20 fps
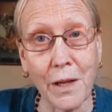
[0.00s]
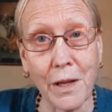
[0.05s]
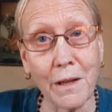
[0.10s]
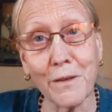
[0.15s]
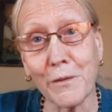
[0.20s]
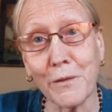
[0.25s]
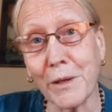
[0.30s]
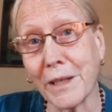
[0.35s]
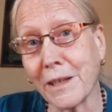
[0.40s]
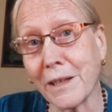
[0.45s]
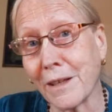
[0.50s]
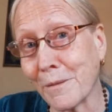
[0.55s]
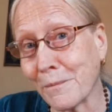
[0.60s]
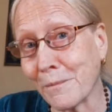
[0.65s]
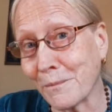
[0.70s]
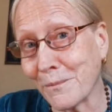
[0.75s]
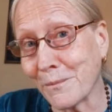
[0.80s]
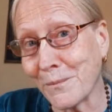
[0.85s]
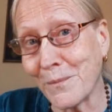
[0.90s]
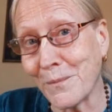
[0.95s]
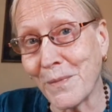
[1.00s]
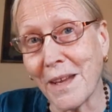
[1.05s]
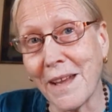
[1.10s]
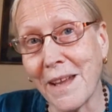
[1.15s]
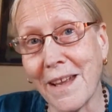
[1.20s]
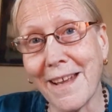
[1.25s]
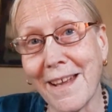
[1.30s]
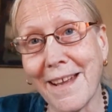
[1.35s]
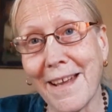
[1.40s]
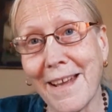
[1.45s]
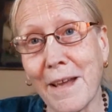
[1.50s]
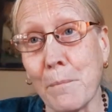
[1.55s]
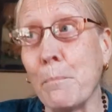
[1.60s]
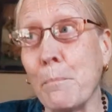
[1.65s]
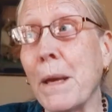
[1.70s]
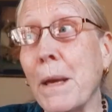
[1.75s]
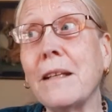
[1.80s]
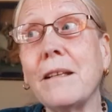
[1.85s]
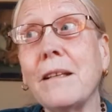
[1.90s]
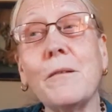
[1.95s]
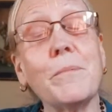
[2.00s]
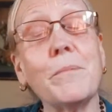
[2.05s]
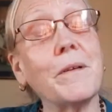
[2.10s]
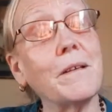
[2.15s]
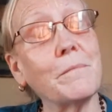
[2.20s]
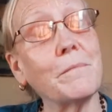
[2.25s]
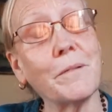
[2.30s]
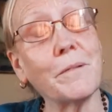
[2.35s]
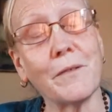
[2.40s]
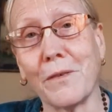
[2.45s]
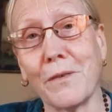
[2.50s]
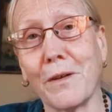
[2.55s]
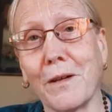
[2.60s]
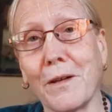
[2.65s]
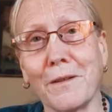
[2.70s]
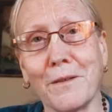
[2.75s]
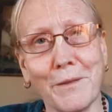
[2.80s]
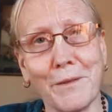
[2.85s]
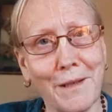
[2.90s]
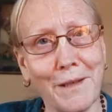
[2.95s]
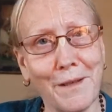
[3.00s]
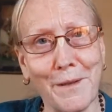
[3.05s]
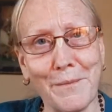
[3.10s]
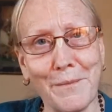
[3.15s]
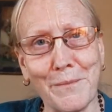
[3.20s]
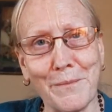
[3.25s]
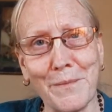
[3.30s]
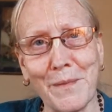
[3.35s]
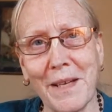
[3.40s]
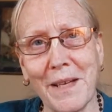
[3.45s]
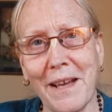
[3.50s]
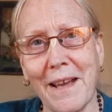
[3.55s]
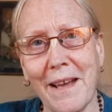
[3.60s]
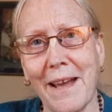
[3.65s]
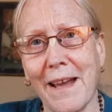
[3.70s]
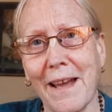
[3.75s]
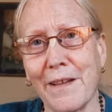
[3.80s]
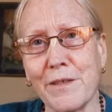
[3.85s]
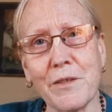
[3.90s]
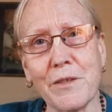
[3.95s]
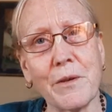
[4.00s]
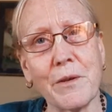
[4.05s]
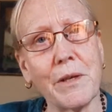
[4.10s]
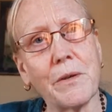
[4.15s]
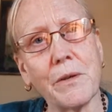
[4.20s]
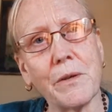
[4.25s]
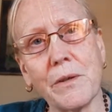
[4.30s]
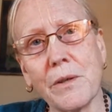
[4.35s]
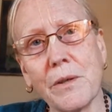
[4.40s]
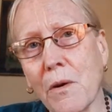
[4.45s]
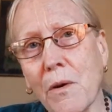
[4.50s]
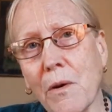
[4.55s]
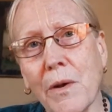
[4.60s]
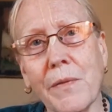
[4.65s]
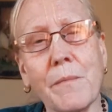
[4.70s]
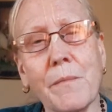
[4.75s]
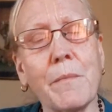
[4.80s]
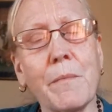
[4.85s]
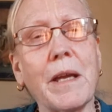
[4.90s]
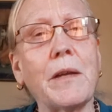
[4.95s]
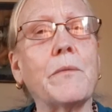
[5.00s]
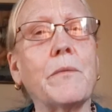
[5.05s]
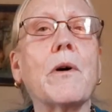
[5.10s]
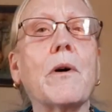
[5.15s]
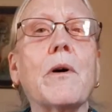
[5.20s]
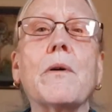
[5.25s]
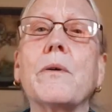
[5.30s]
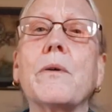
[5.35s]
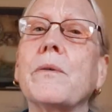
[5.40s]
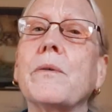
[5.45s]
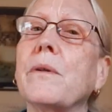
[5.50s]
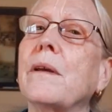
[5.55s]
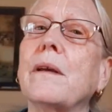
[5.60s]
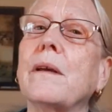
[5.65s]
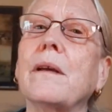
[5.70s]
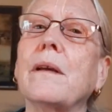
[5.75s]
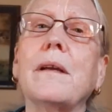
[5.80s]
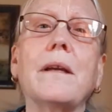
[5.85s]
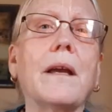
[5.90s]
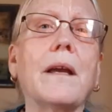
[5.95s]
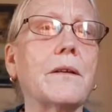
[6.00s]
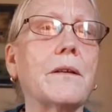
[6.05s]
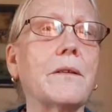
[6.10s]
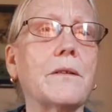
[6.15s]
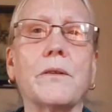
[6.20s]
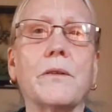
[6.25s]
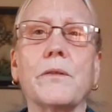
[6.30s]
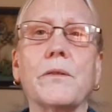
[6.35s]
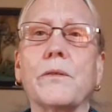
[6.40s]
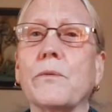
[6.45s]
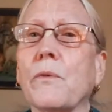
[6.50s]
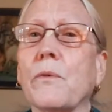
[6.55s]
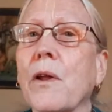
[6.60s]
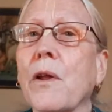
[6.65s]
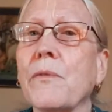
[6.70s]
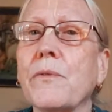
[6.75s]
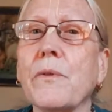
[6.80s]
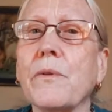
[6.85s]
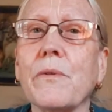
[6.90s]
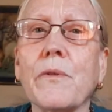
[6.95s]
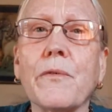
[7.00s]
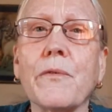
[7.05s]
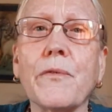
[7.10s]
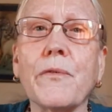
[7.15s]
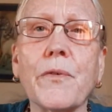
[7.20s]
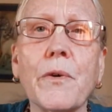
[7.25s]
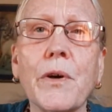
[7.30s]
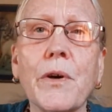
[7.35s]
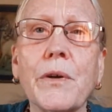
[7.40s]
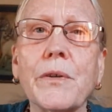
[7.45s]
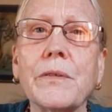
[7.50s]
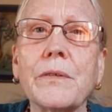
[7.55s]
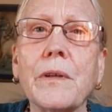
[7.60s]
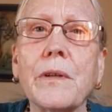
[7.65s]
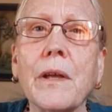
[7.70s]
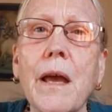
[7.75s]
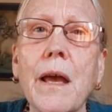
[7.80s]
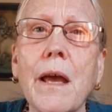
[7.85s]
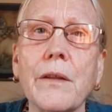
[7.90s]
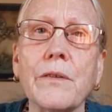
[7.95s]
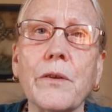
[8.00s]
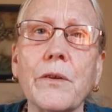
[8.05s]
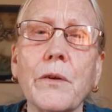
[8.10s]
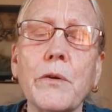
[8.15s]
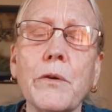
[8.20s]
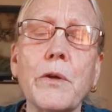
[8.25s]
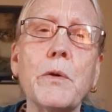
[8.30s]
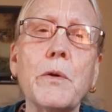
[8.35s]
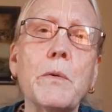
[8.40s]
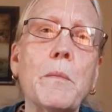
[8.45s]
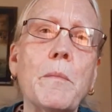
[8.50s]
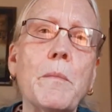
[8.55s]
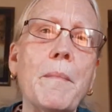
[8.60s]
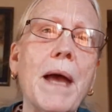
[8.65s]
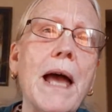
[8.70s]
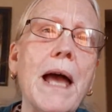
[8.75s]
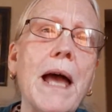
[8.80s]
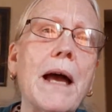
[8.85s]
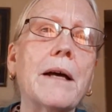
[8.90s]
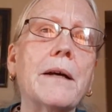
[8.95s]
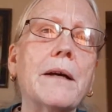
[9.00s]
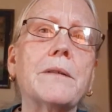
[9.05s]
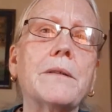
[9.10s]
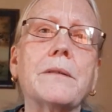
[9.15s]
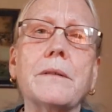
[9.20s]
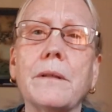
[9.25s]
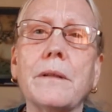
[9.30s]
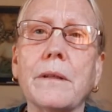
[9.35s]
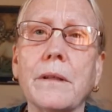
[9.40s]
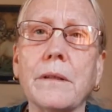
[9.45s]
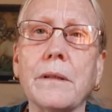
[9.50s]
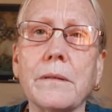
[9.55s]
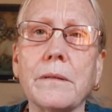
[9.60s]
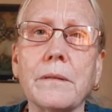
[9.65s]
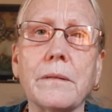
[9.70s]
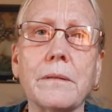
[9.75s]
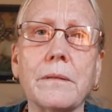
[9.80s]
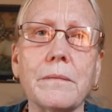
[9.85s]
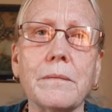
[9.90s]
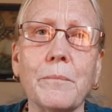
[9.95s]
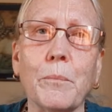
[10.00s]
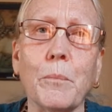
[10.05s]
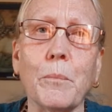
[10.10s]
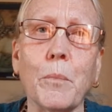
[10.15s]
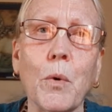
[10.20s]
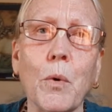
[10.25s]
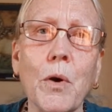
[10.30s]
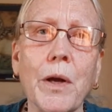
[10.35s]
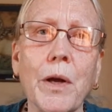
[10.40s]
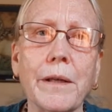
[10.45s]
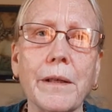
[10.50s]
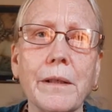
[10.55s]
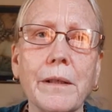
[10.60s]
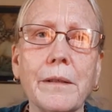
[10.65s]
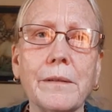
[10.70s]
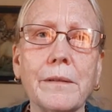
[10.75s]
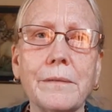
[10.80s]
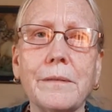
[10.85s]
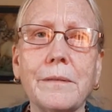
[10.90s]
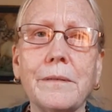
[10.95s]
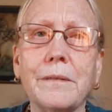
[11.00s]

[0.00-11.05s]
following him, many people following him. And so he couldn't go on the main road. He had to just run through the forest. And so you imagine this boy,